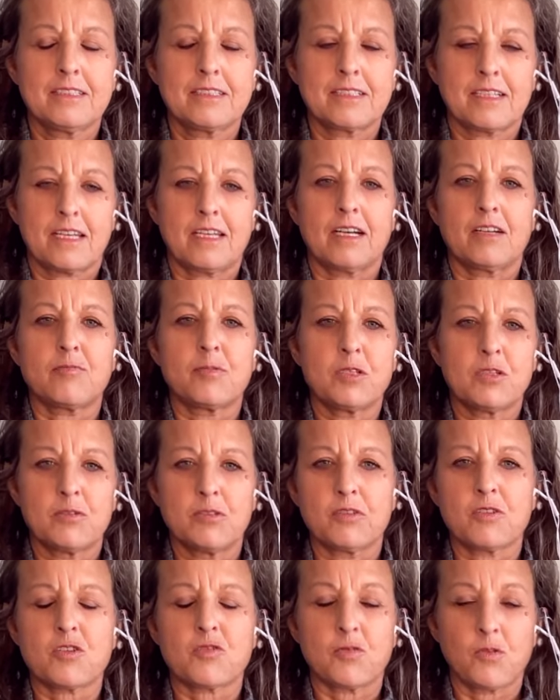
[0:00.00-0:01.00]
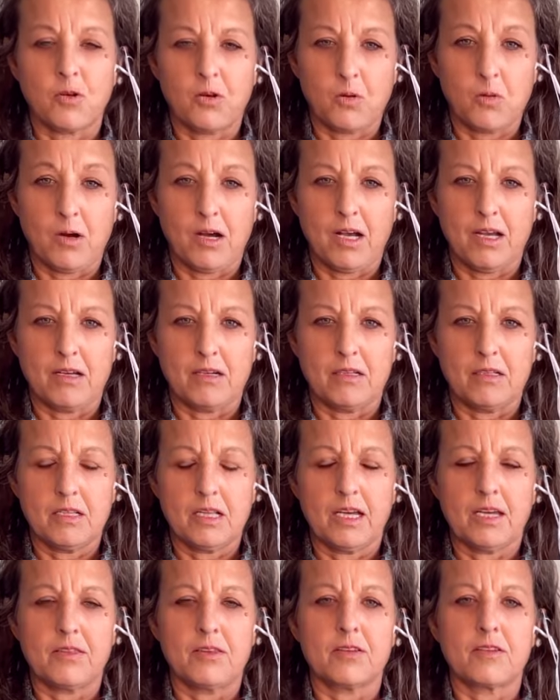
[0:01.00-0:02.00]
okay, I've been doing this for a while,
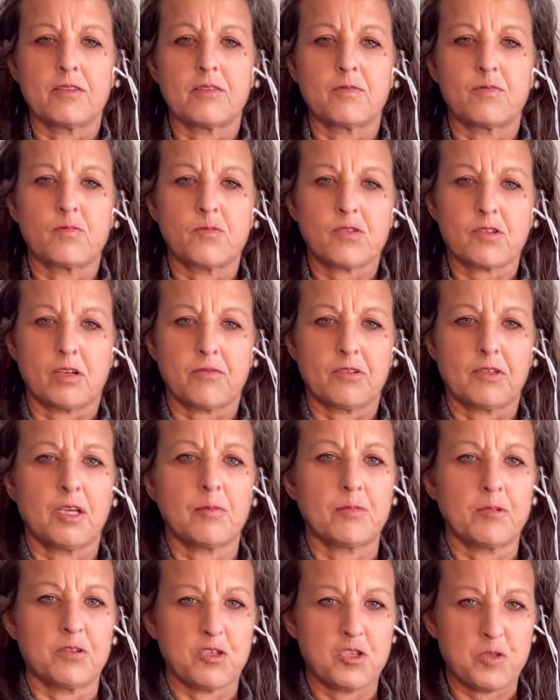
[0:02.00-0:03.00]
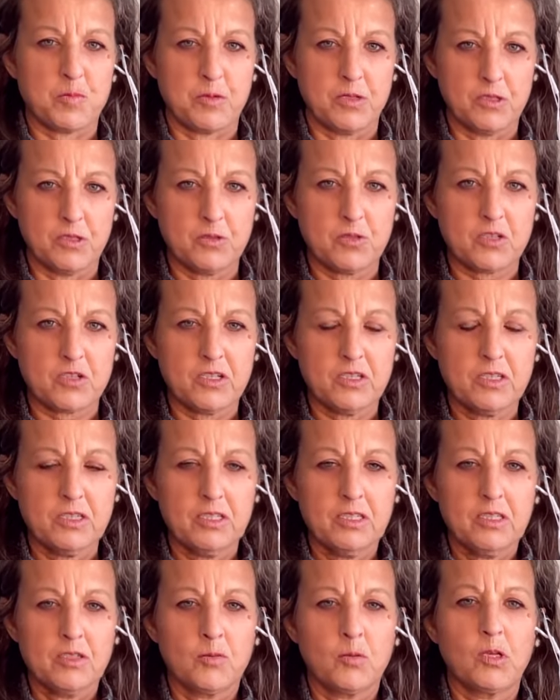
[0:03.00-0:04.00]
and the softwood lumber dispute,
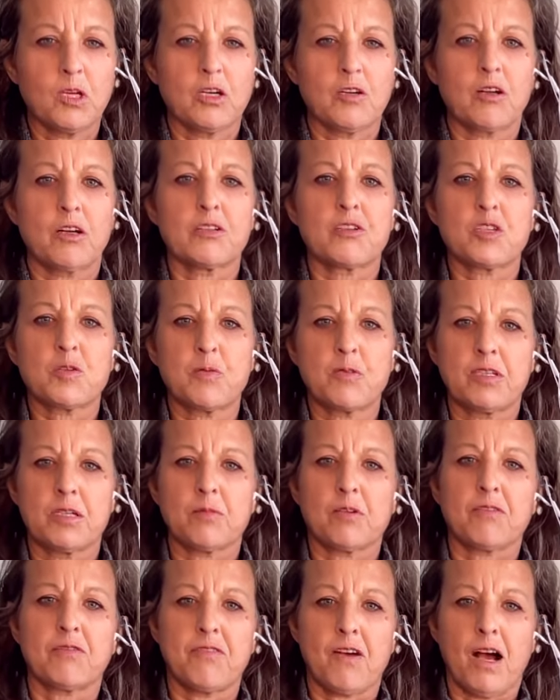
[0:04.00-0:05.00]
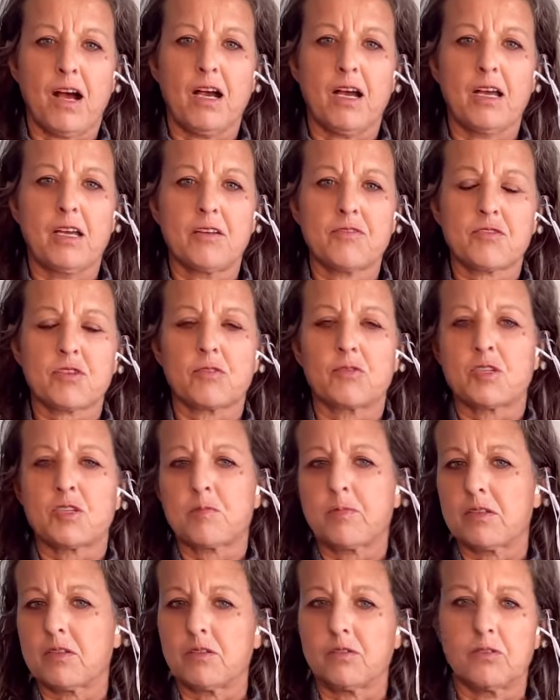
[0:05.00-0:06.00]
we are on dispute number 5, so it's
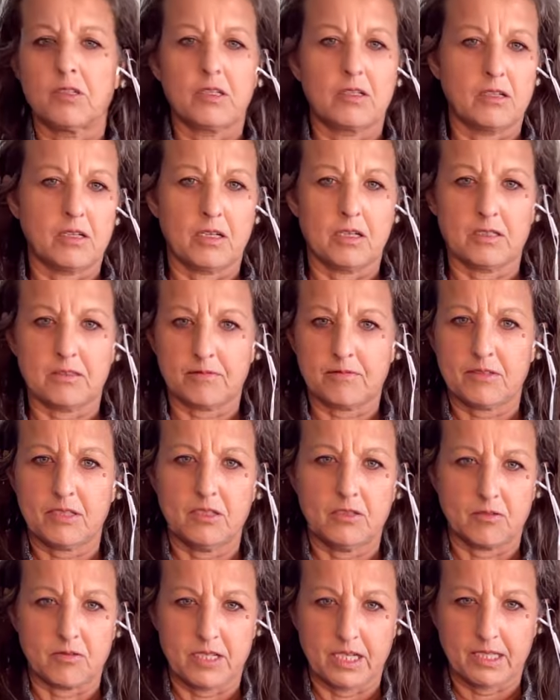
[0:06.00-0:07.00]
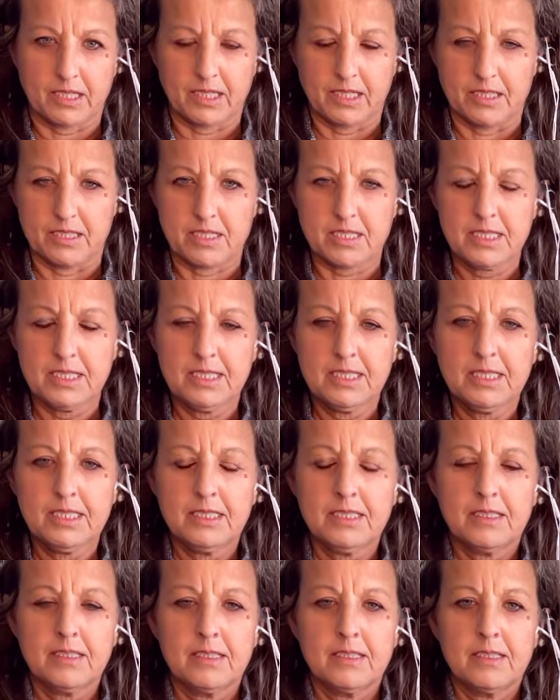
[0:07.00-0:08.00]
been going on, you know, decades.
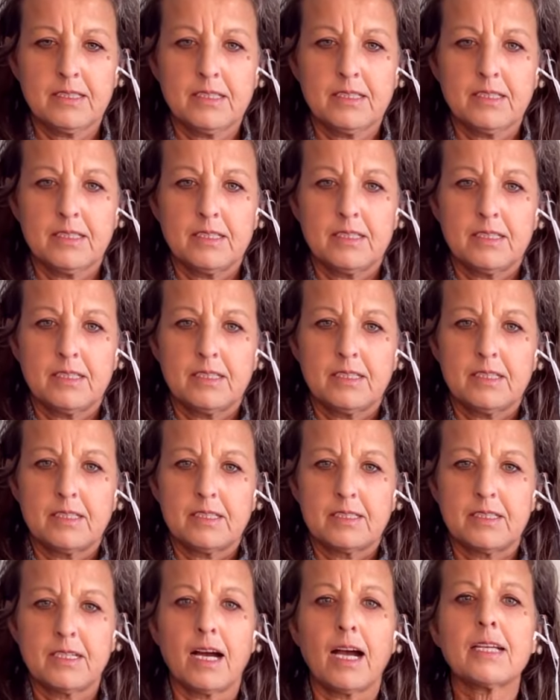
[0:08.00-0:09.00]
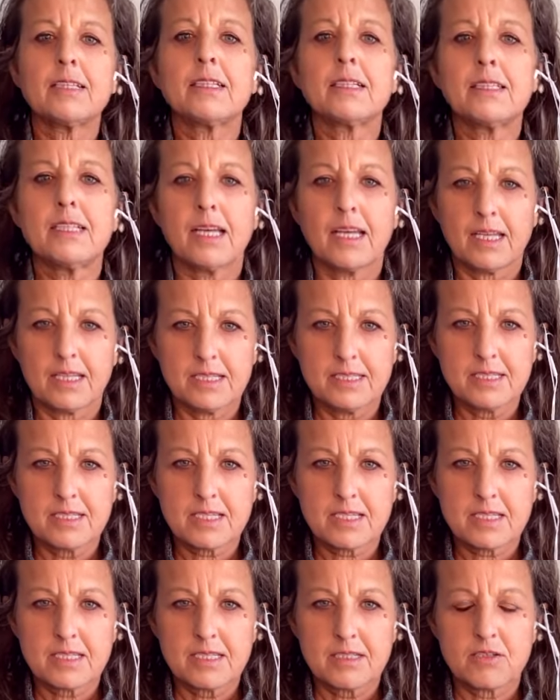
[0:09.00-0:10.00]
90
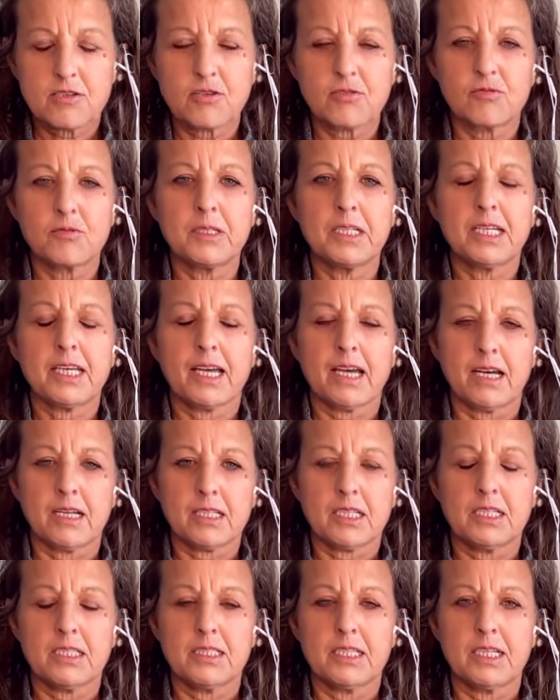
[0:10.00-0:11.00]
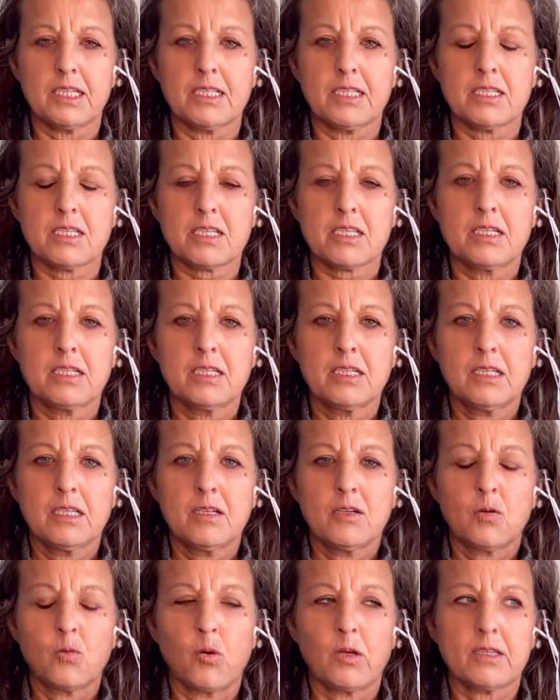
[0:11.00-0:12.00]
days to recalculate
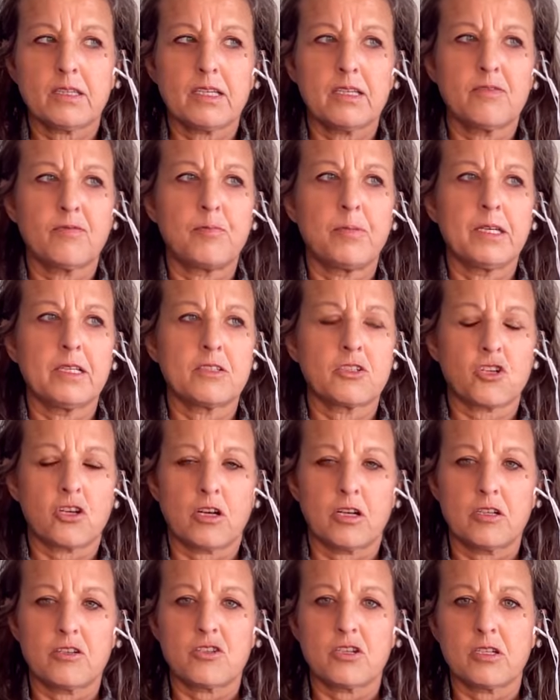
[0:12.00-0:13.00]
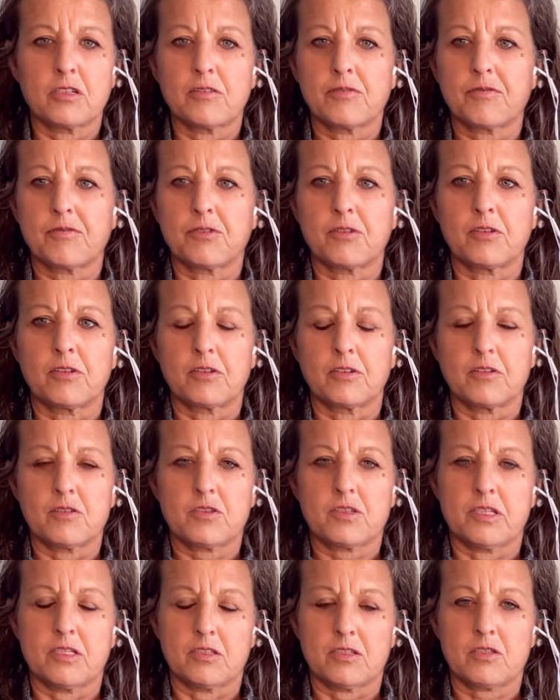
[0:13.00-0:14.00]
what they've been charging for
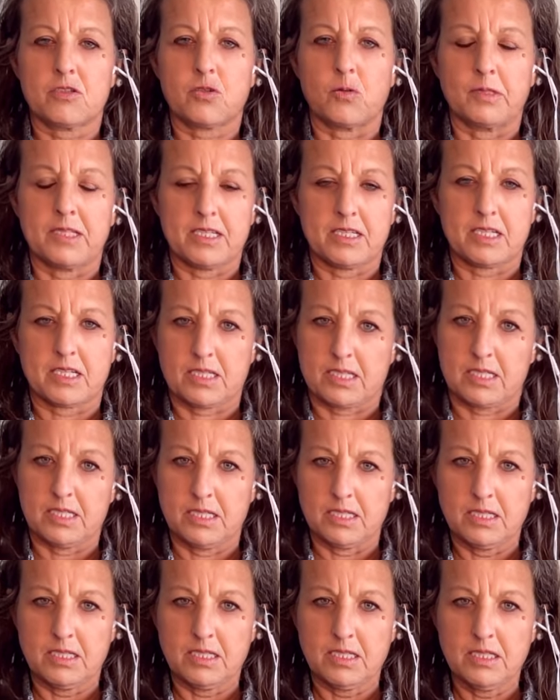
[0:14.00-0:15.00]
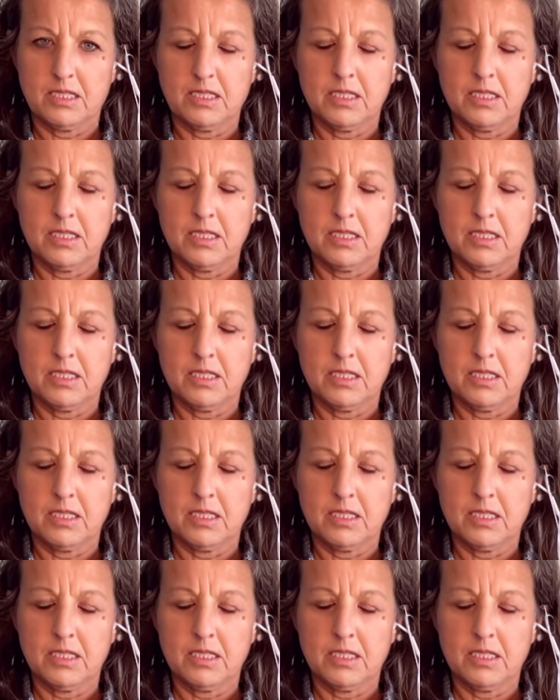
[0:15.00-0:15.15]
since 2016. It's